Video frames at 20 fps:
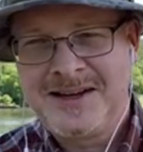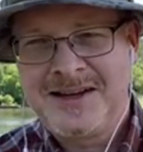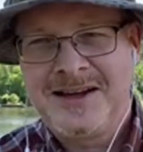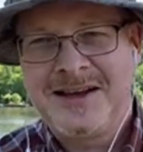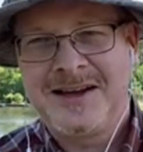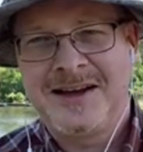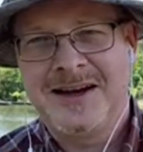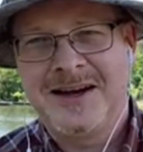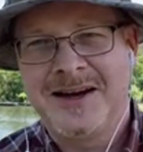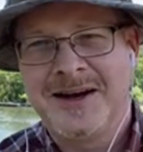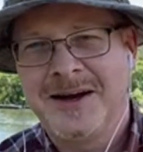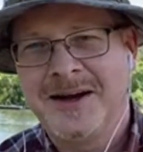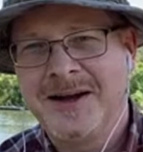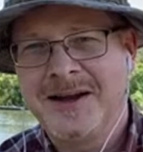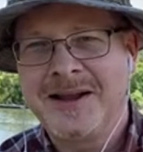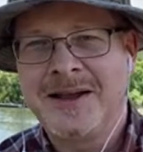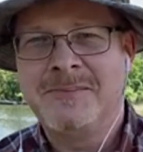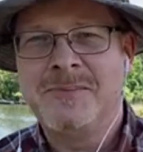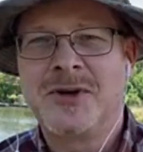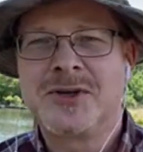
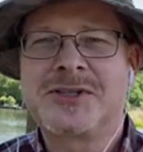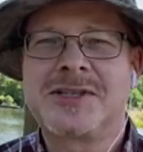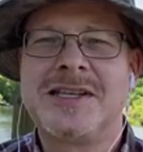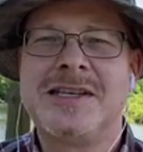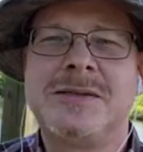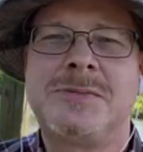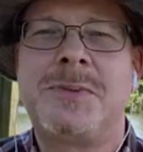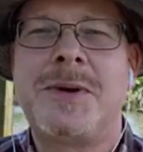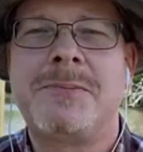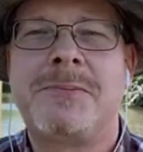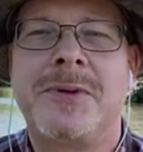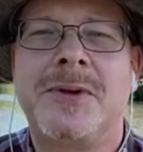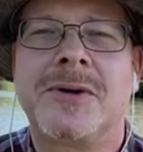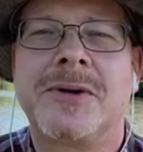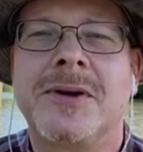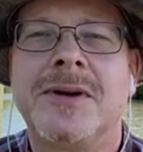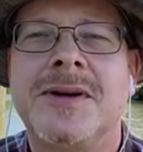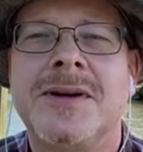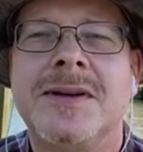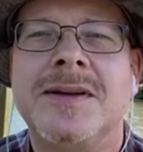And most of these people
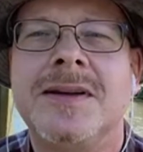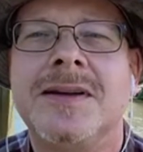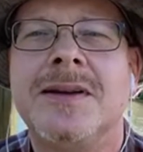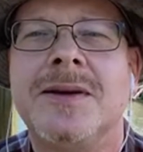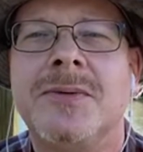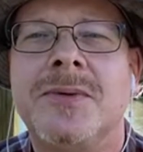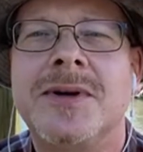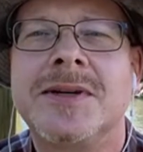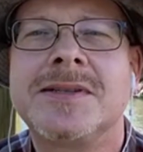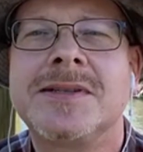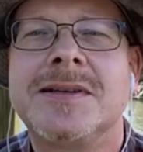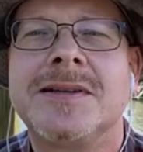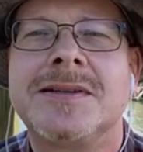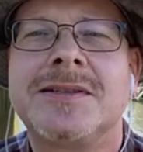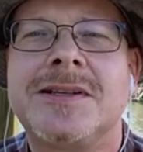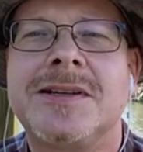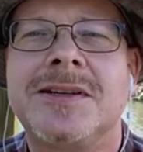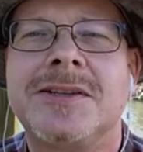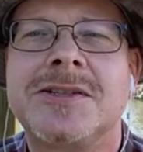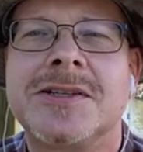are, it wasn't
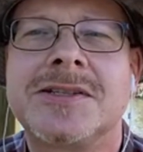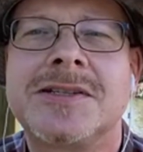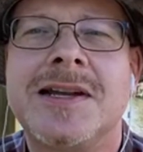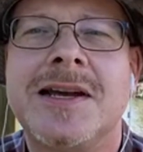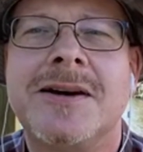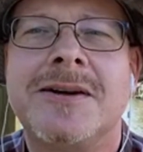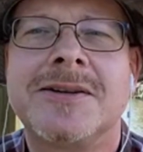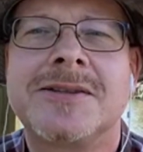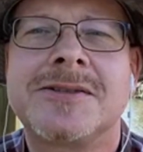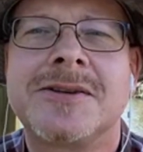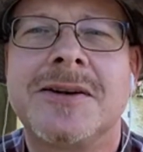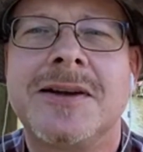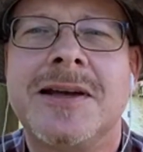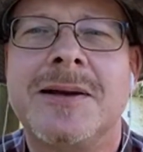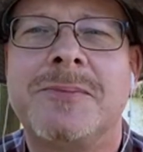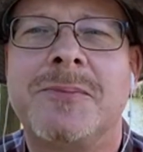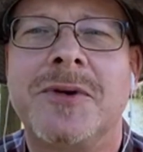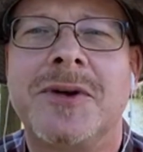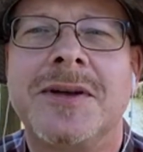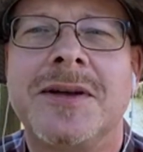till just now I saw 8
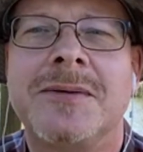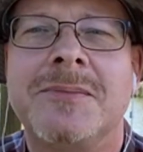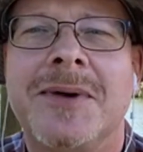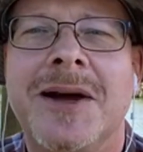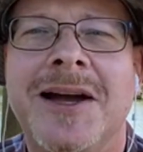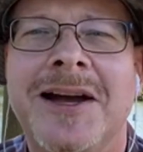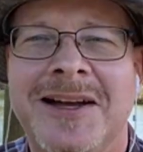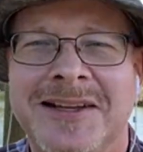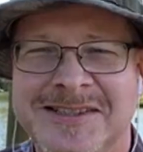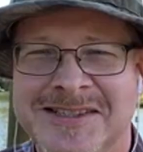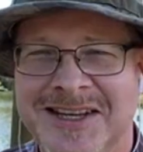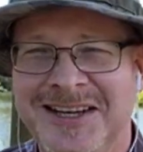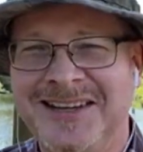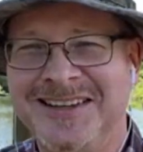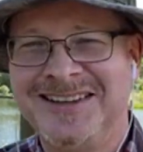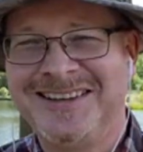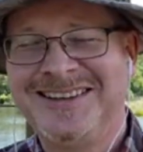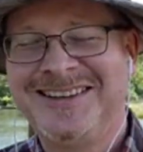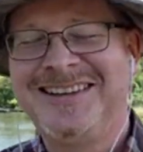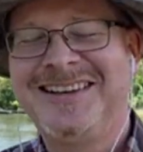Brilliant Minds.
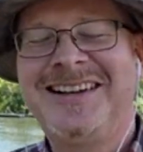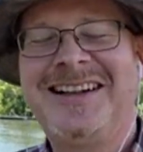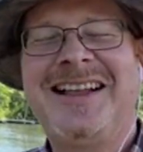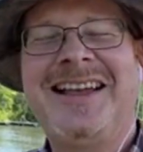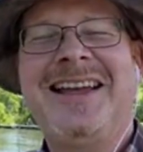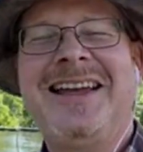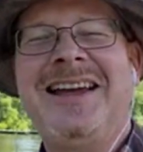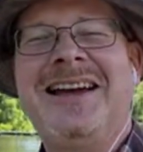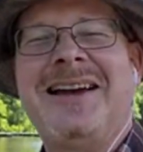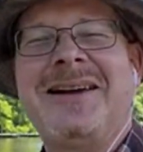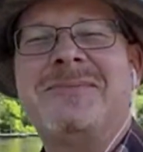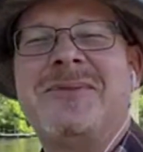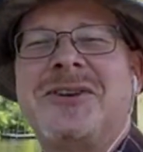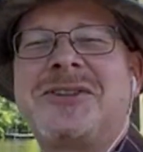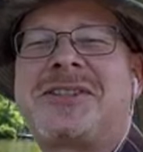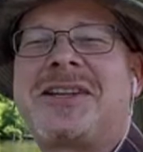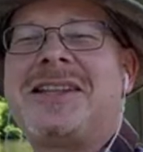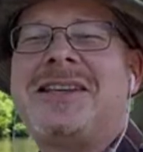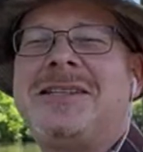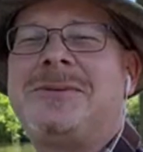And most
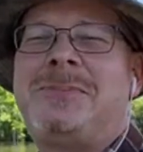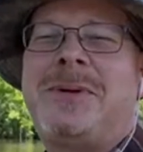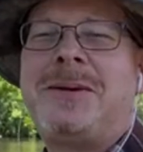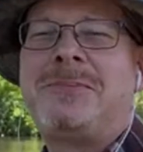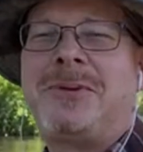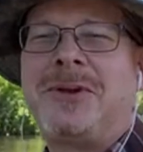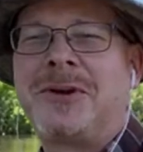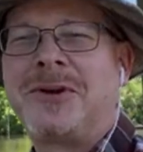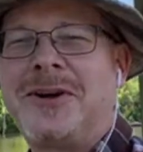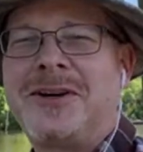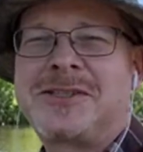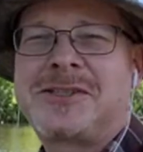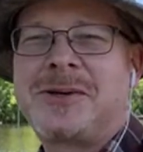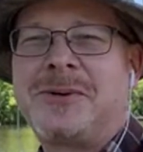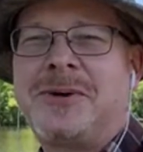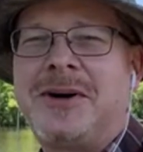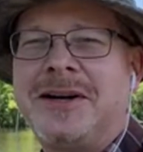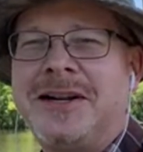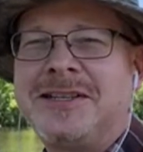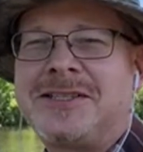of these people are also
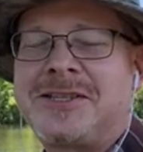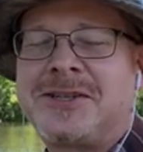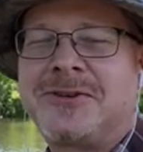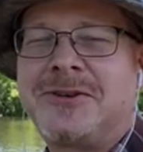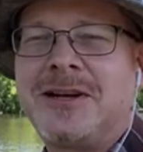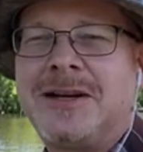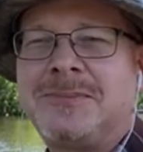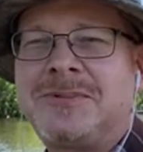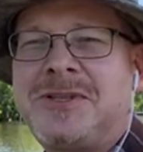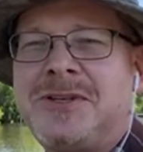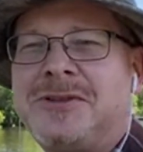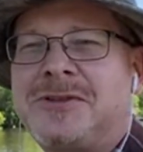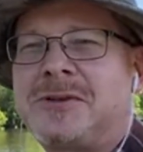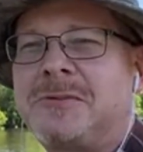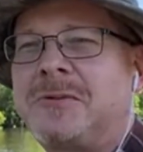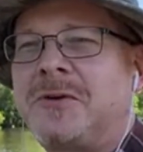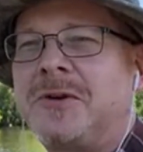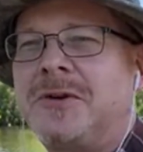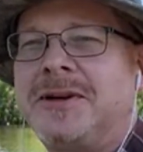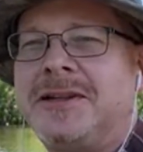on Instagram too, so if
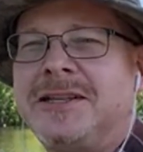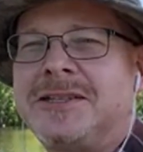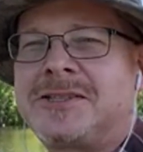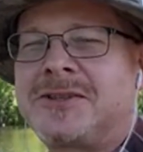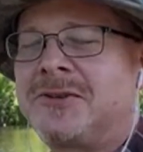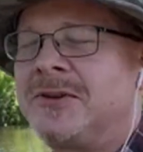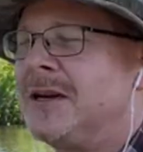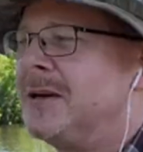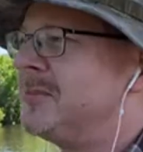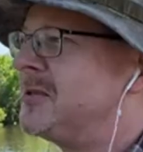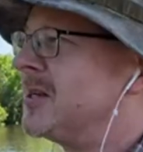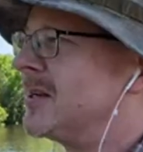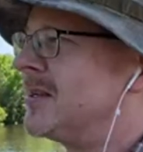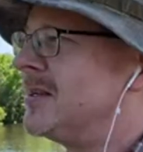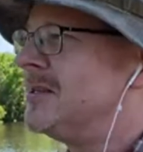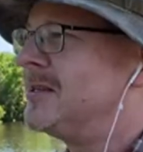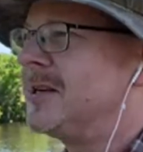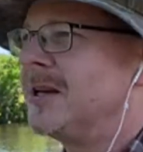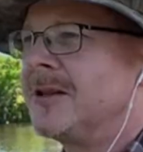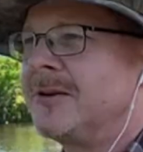you're on Instagram, check
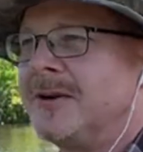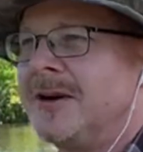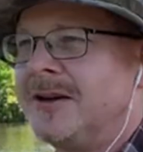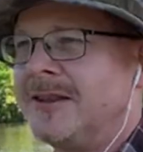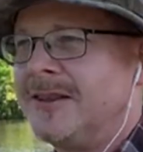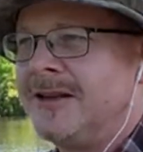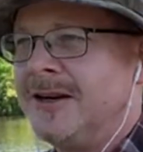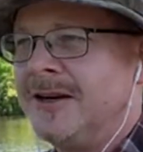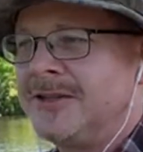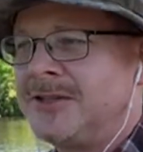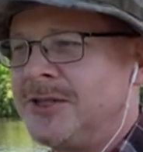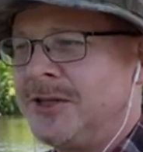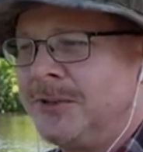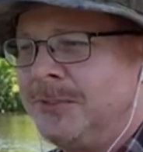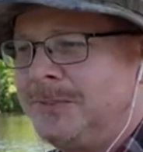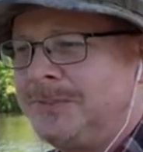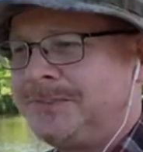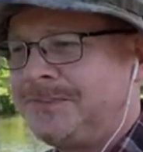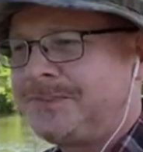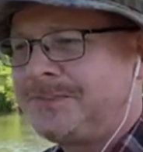each other out there
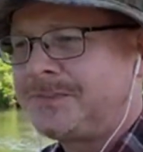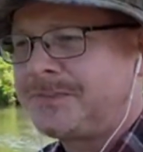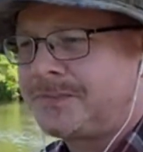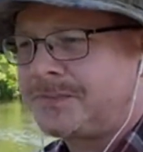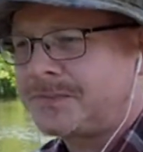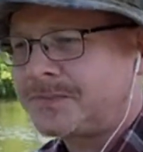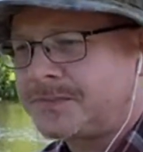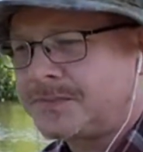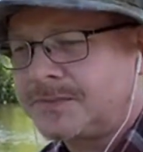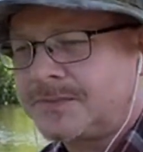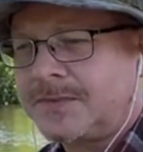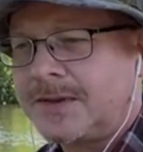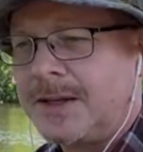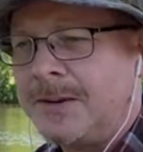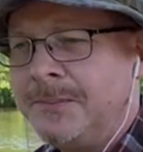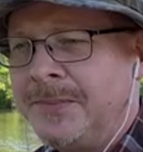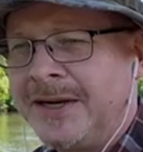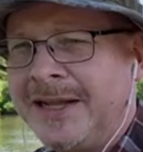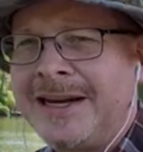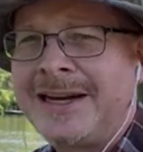too.
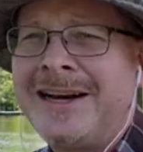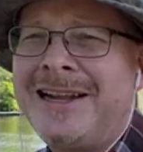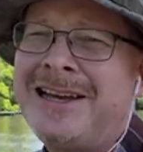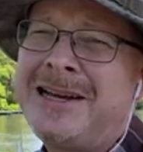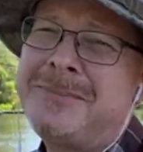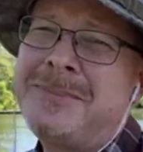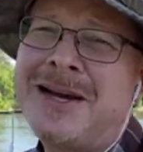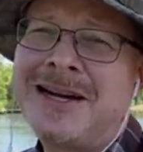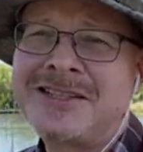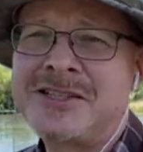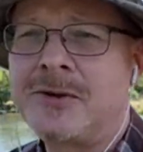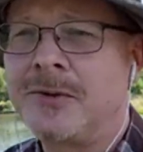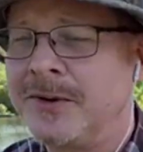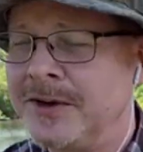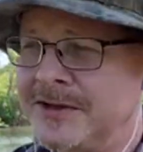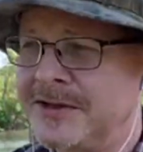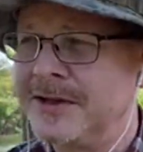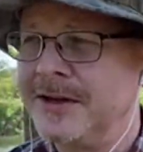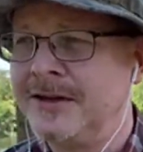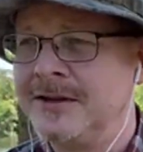But I got to head back to
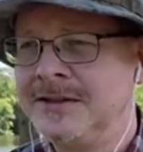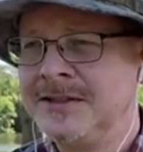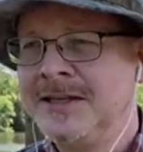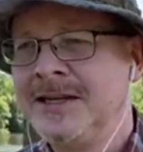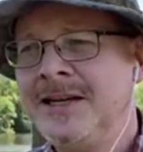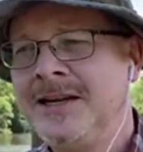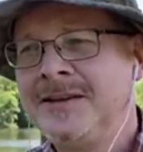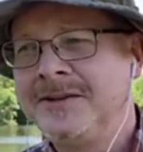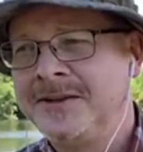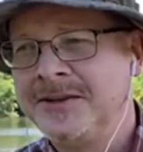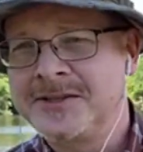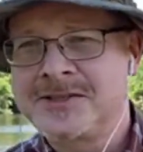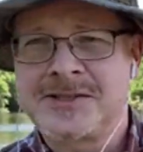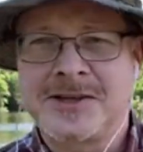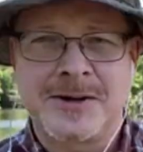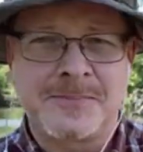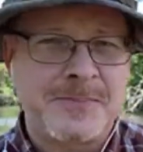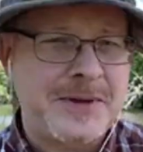work, y'all. They'll start